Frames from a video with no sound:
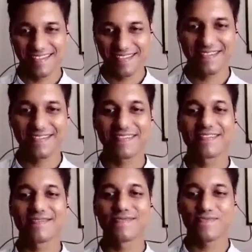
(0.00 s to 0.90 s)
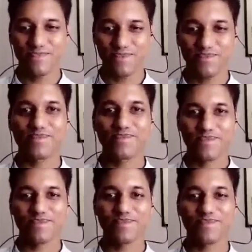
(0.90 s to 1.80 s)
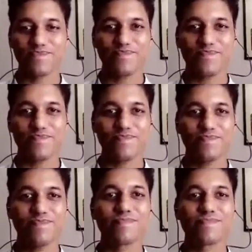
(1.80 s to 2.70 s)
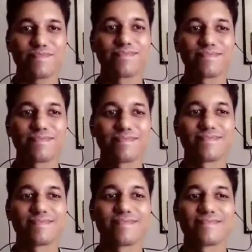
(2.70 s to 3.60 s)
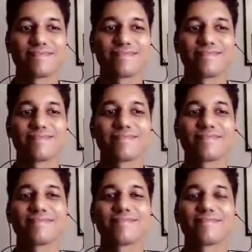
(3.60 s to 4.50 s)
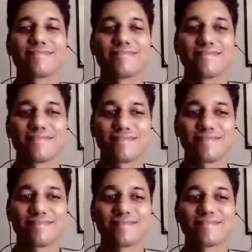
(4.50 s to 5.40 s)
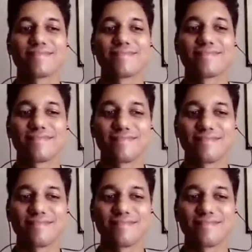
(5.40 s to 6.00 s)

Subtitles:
(silent)